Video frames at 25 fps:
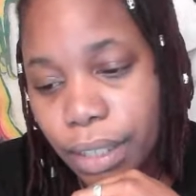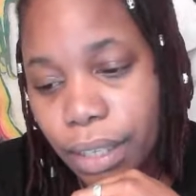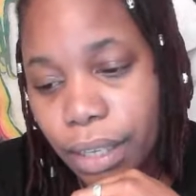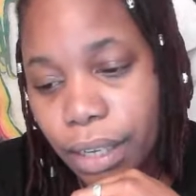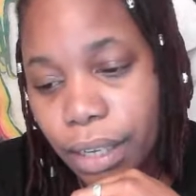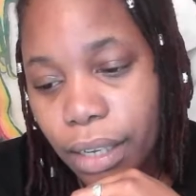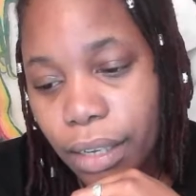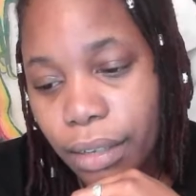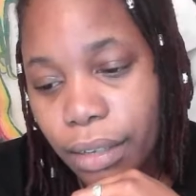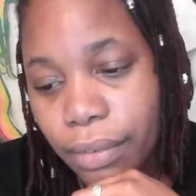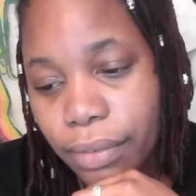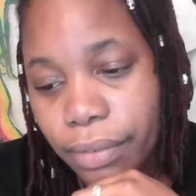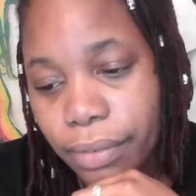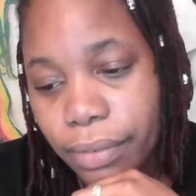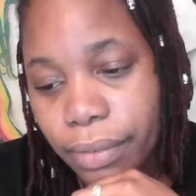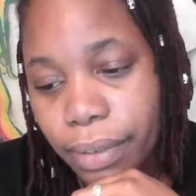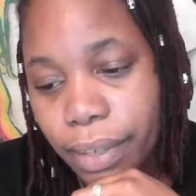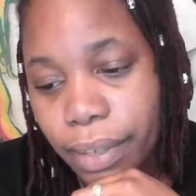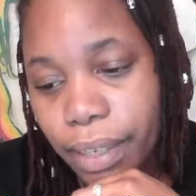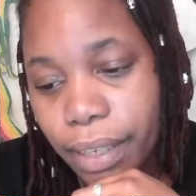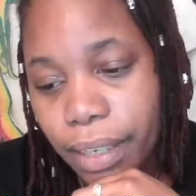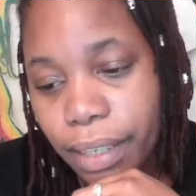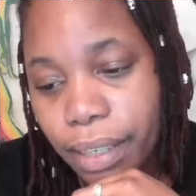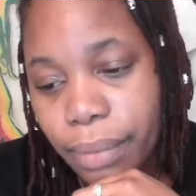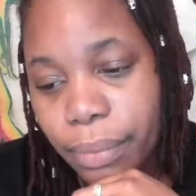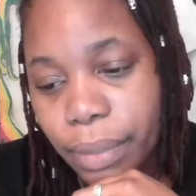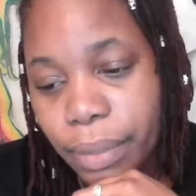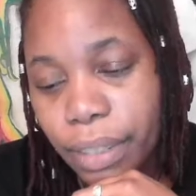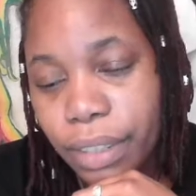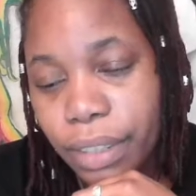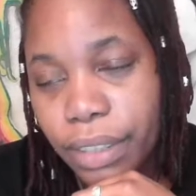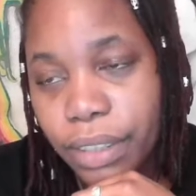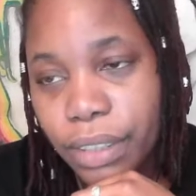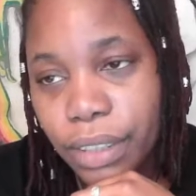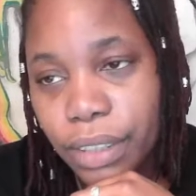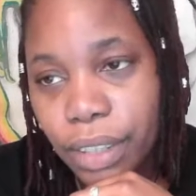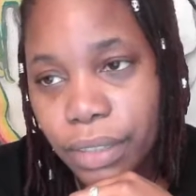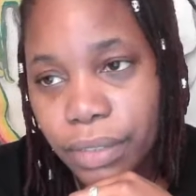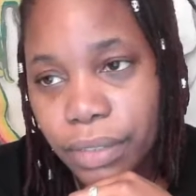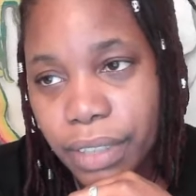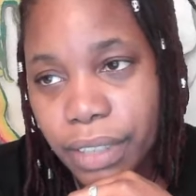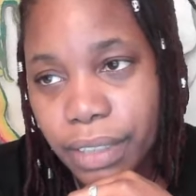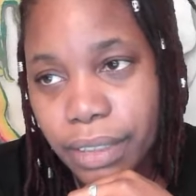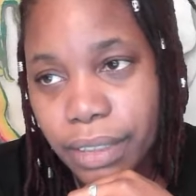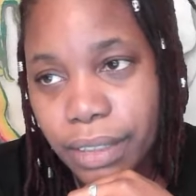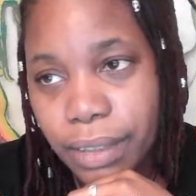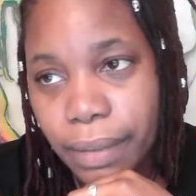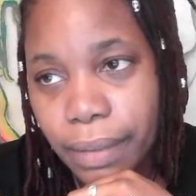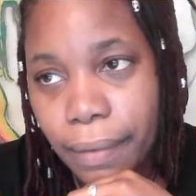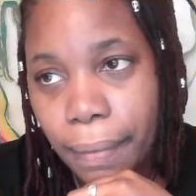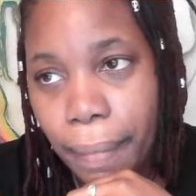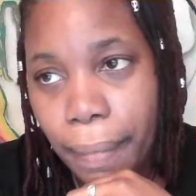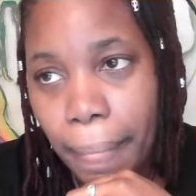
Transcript: of community service,